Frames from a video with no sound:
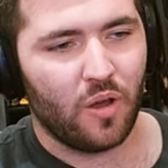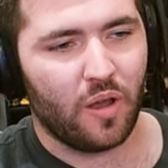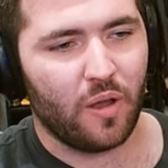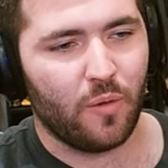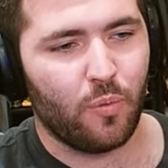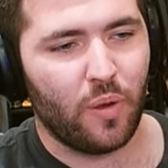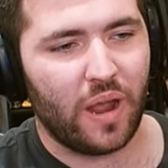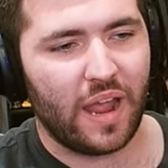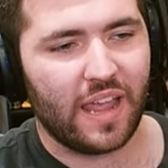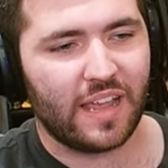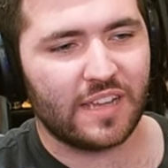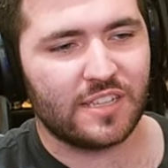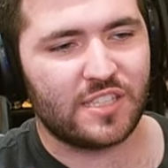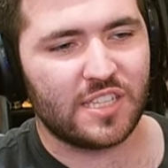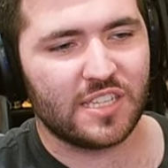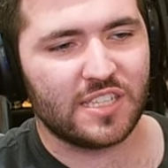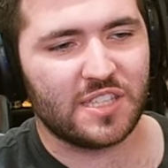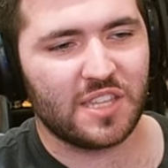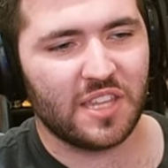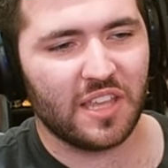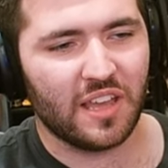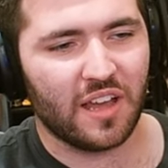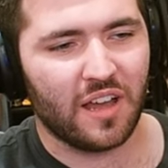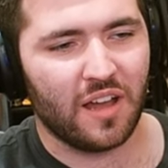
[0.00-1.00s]
Wait, is this
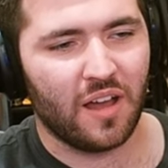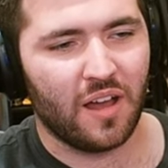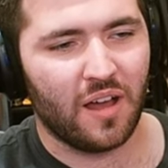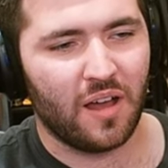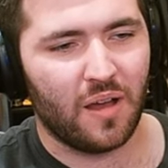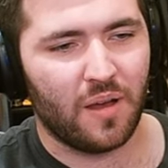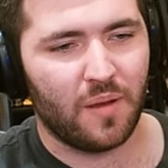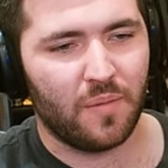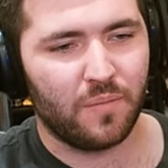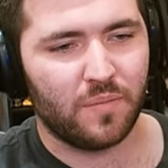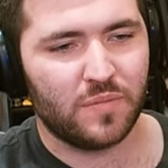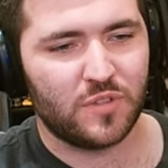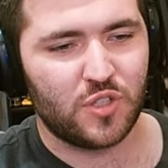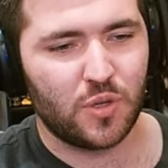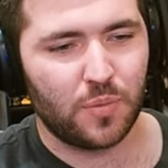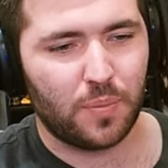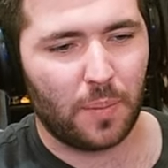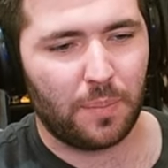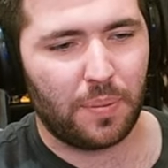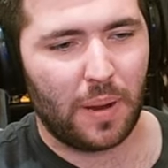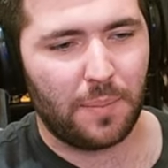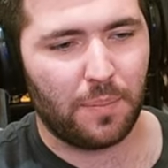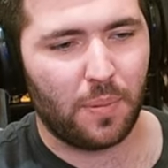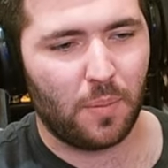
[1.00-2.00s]
the Super
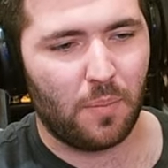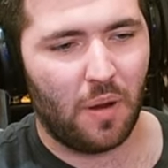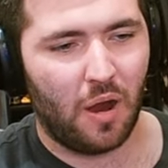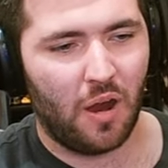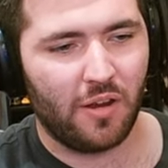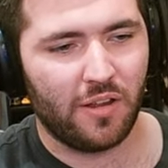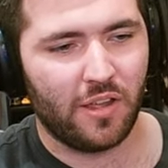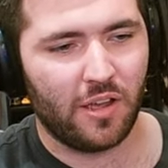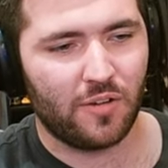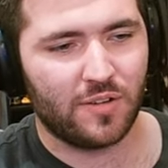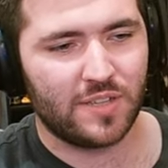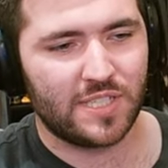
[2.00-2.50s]
Paper Mario?